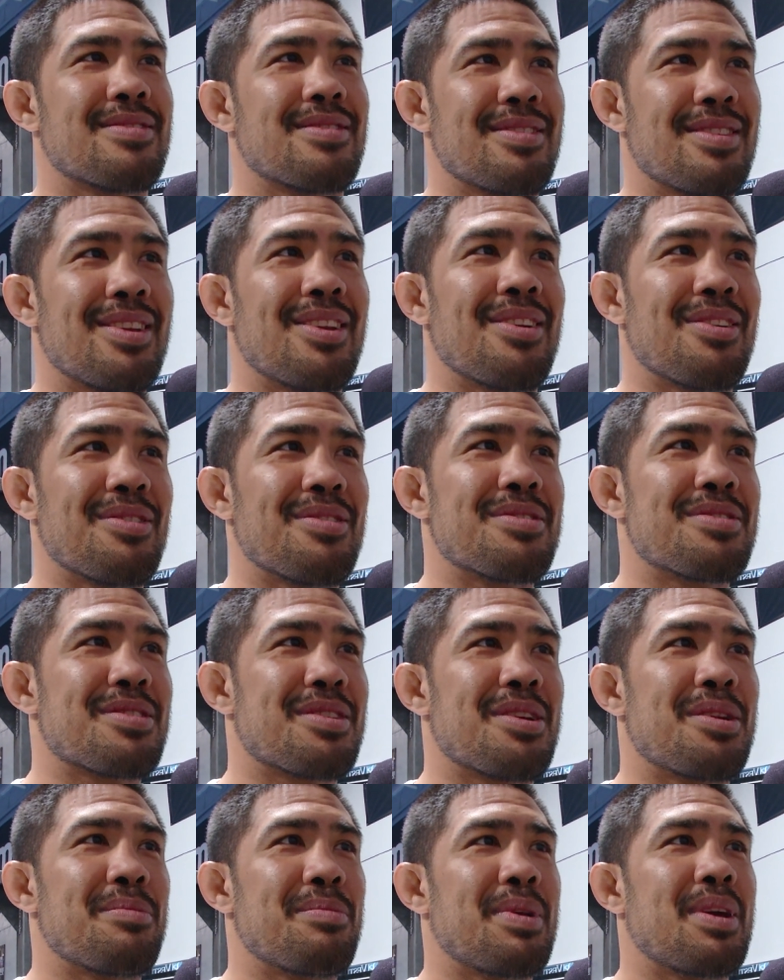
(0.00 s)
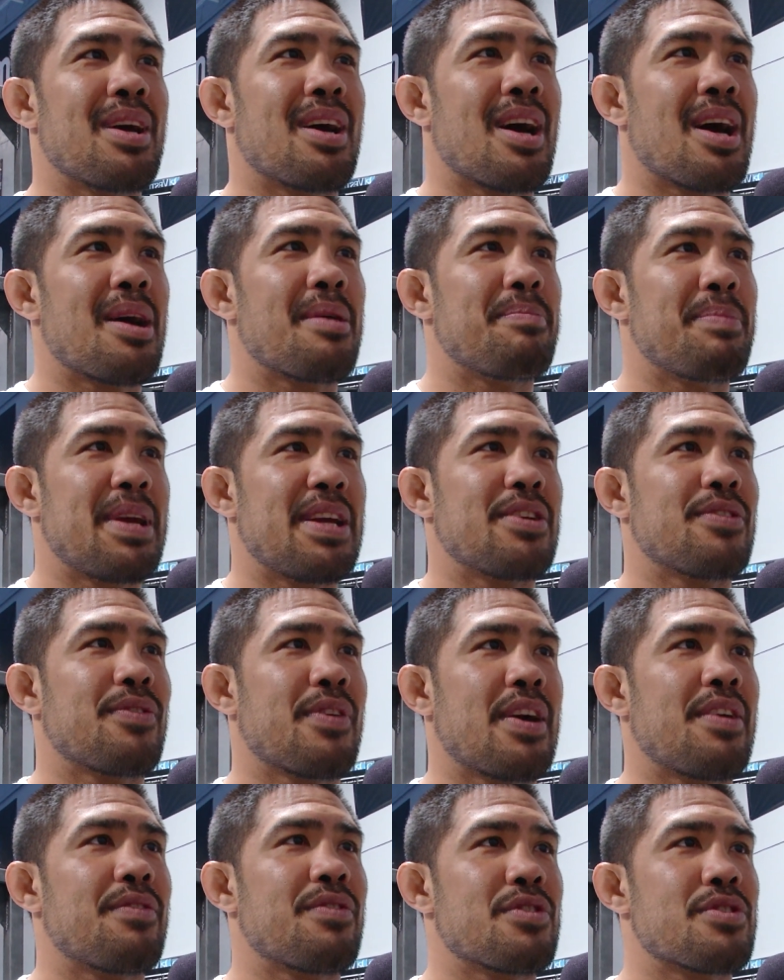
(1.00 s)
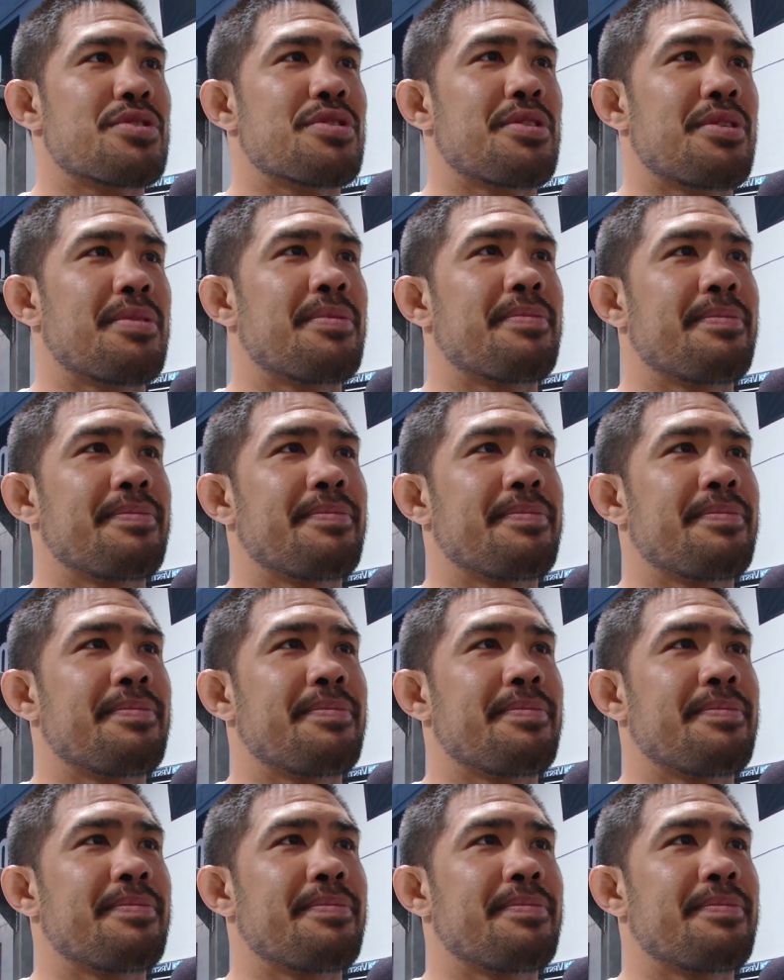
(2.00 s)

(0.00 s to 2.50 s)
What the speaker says: going to be a high-paced fight for sure.